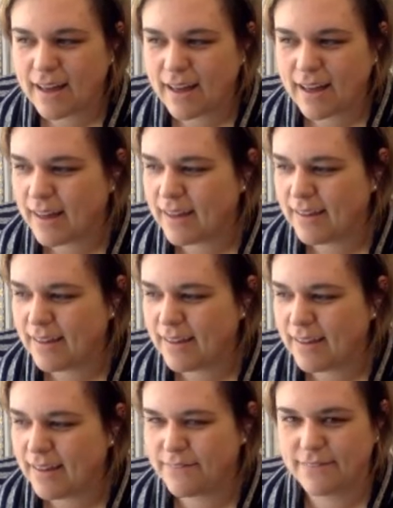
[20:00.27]
uh,
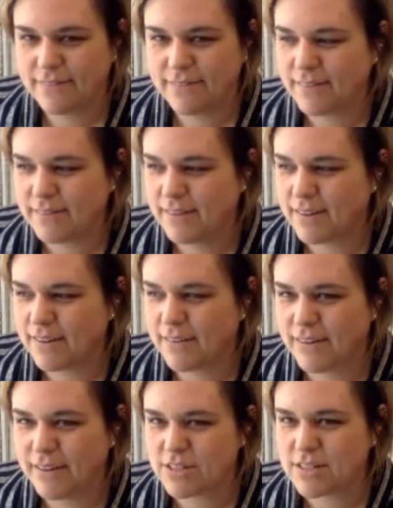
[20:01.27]
if
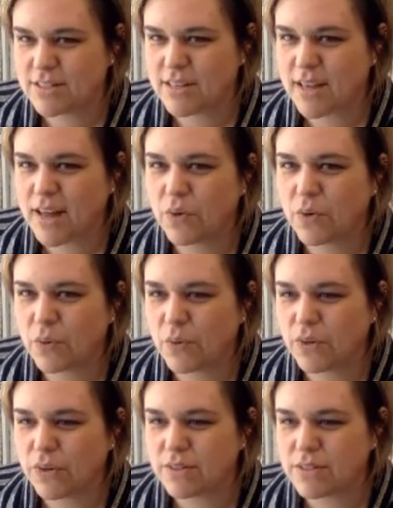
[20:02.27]
you know, it's just kind of
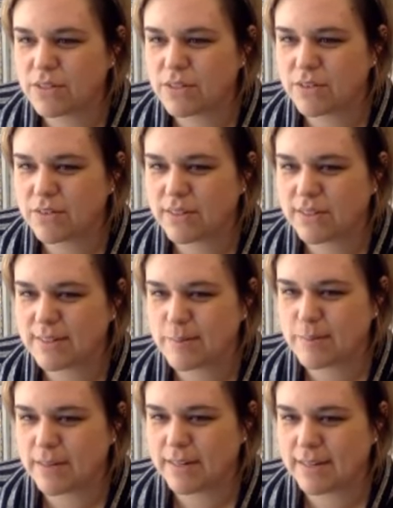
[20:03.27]
cool to
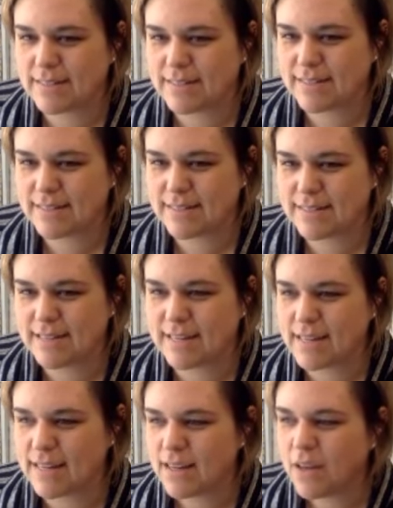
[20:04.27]
experience the
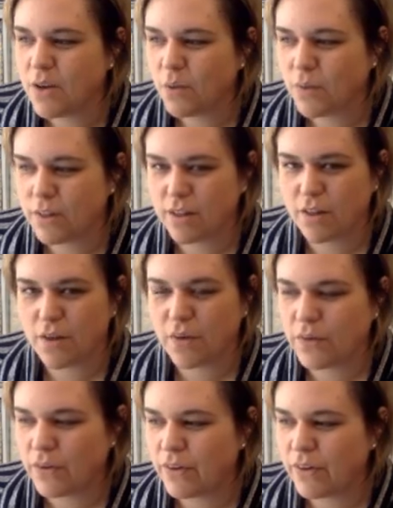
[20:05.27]
city with a
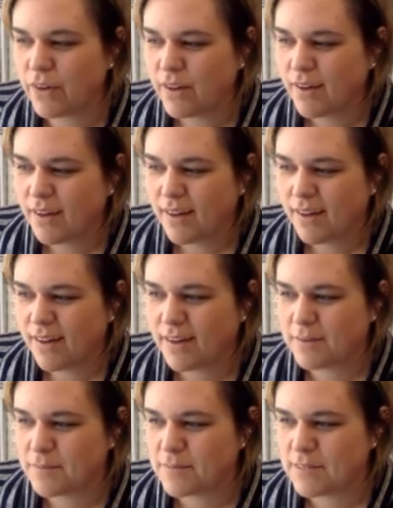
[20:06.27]
local.
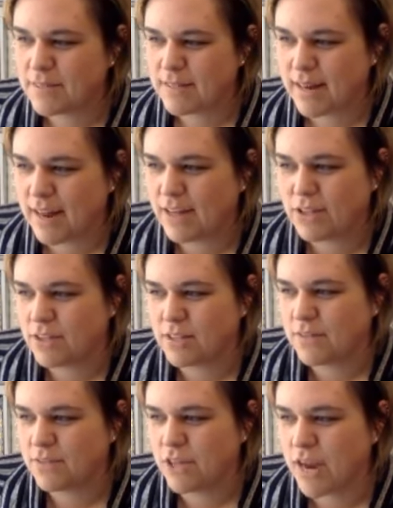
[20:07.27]
Um, and I just
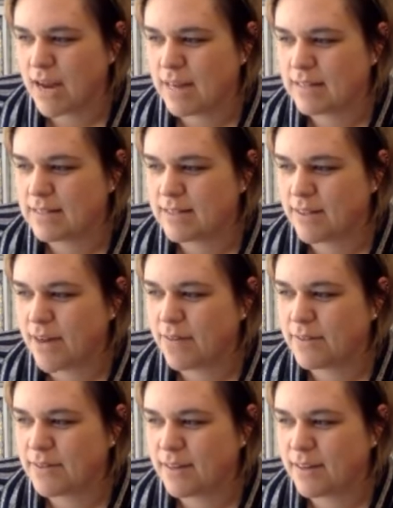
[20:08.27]
love Shannon, so that
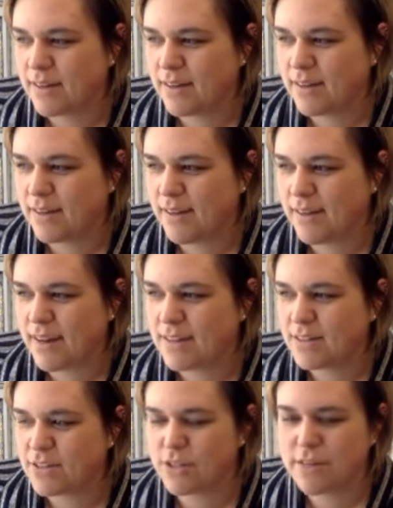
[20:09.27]
was a, a
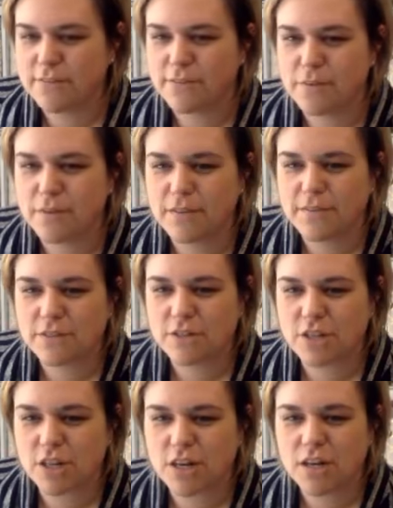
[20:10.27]
nice treat for me for
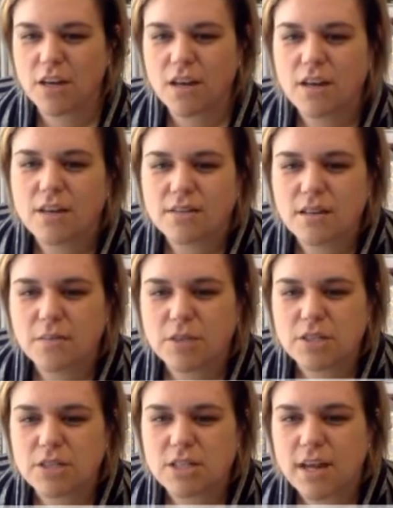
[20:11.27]
sure. Let me
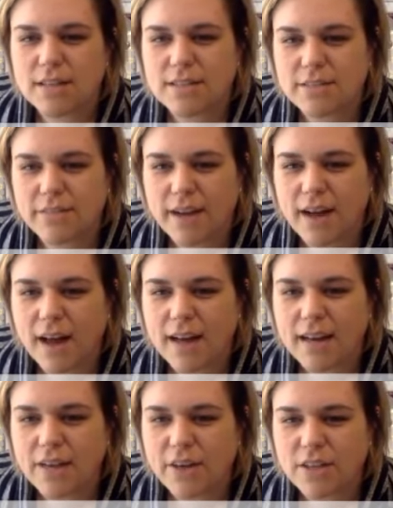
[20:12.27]
just check and see if I got
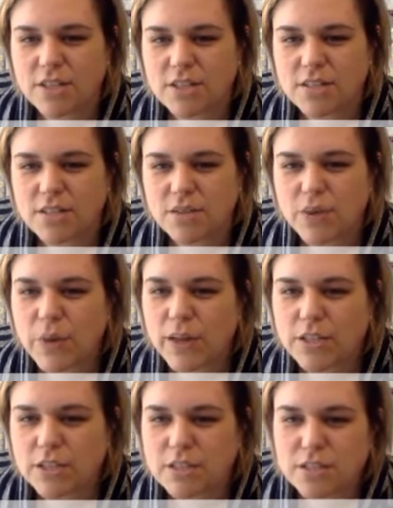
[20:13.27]
any questions. No
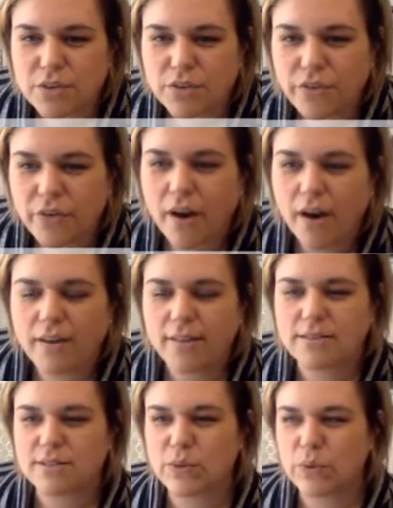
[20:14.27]
questions so far.
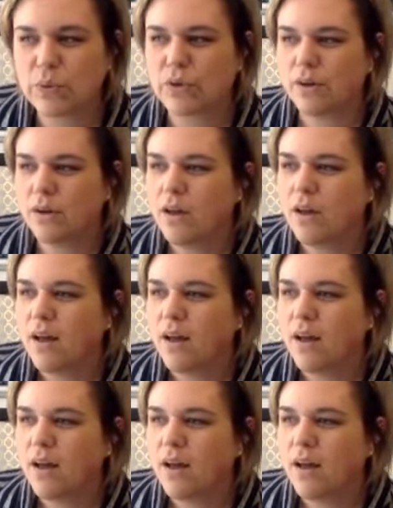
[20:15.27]
That's cool.